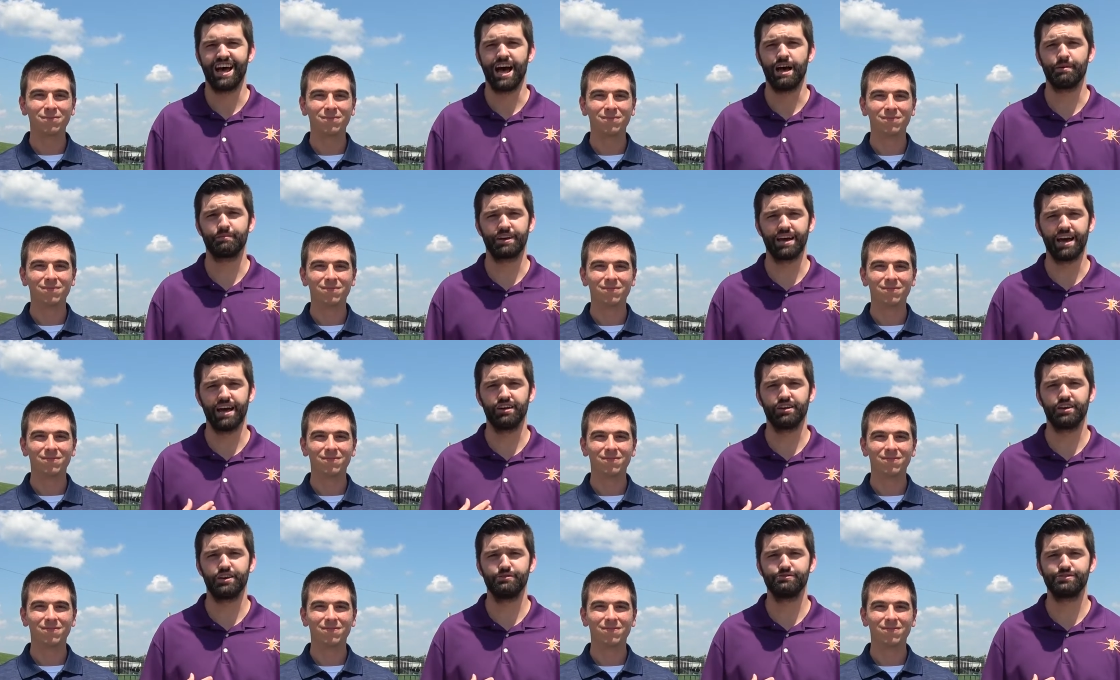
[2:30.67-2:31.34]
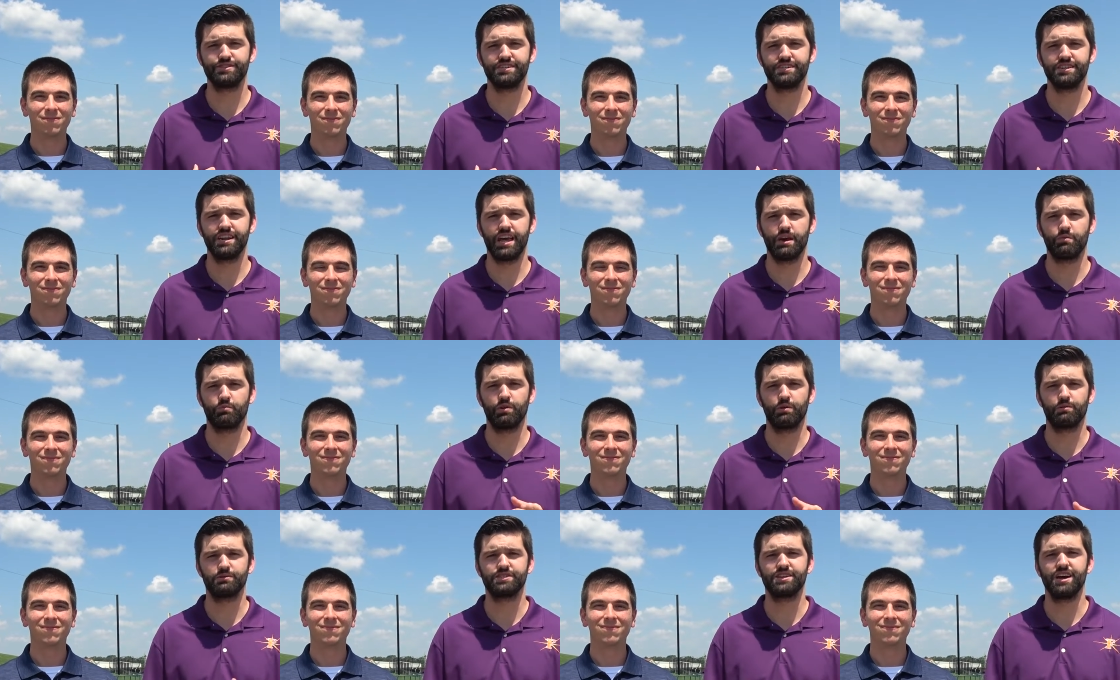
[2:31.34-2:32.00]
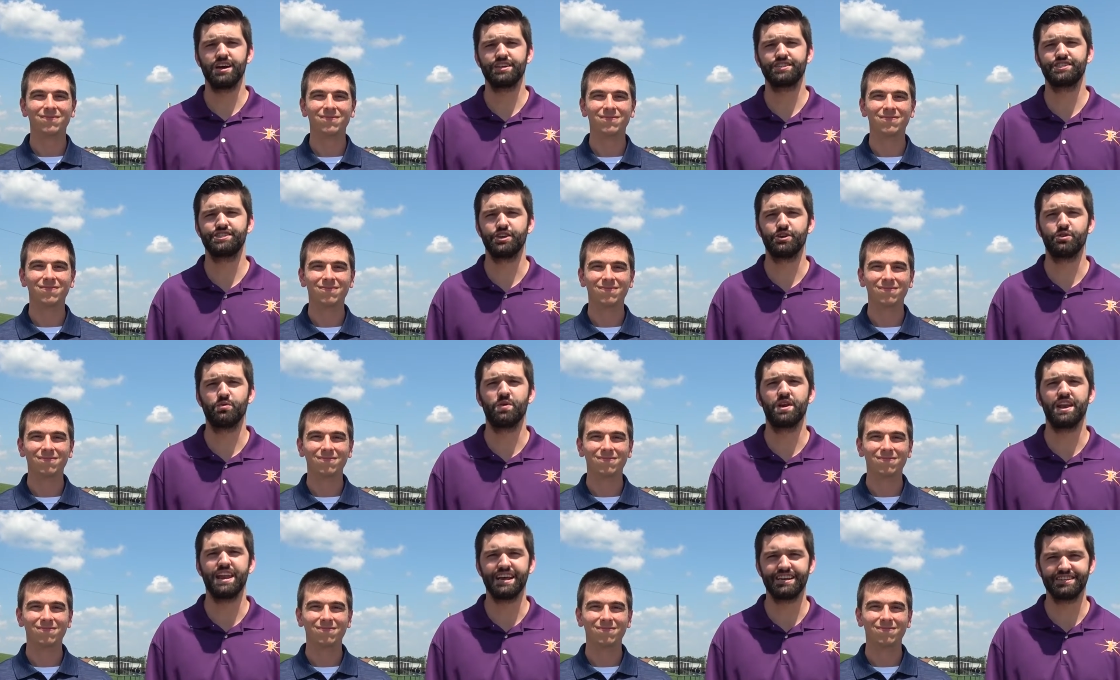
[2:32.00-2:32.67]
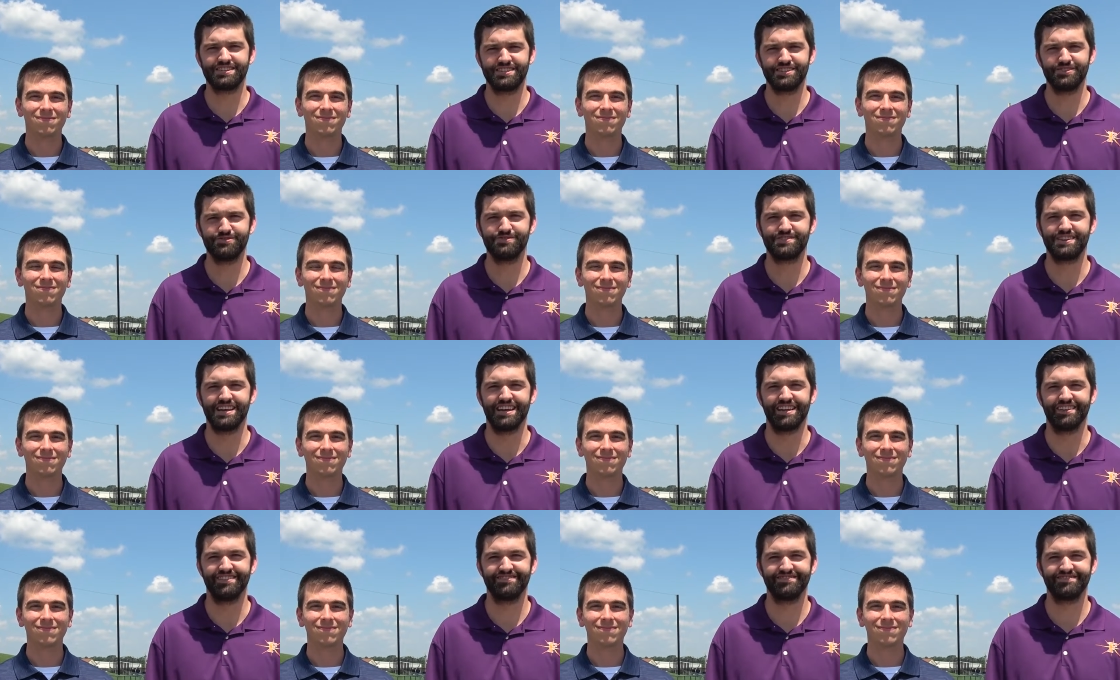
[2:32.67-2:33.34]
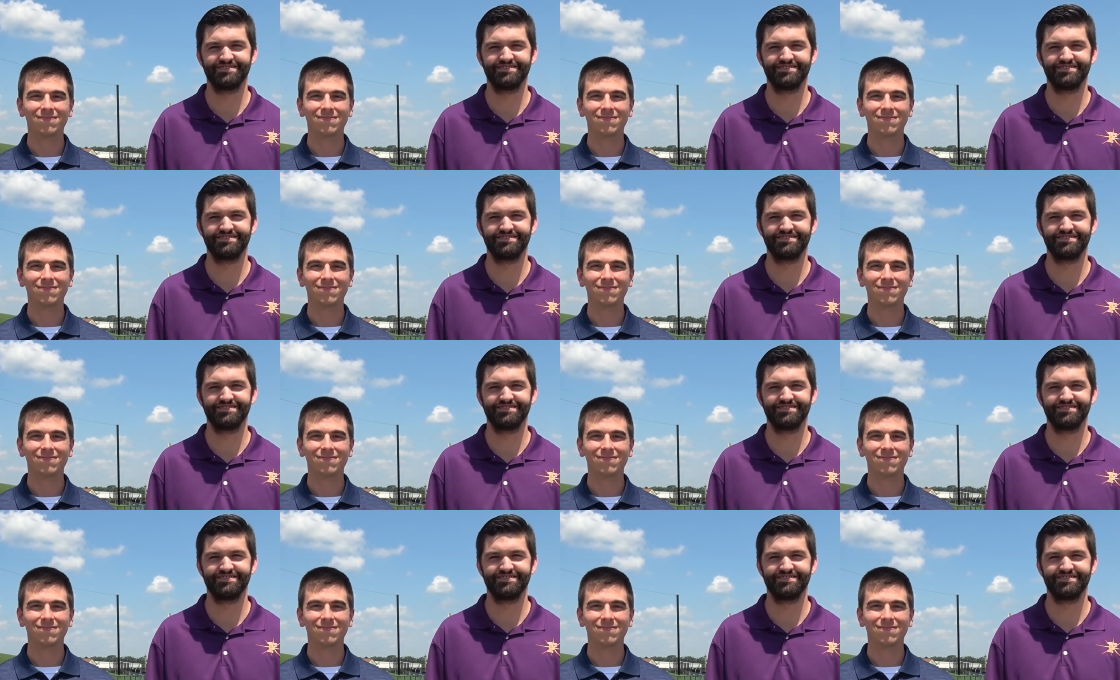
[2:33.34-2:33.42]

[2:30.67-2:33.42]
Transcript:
Speaker 1: I'm Kyle Hewson, and we will talk to you next Tuesday.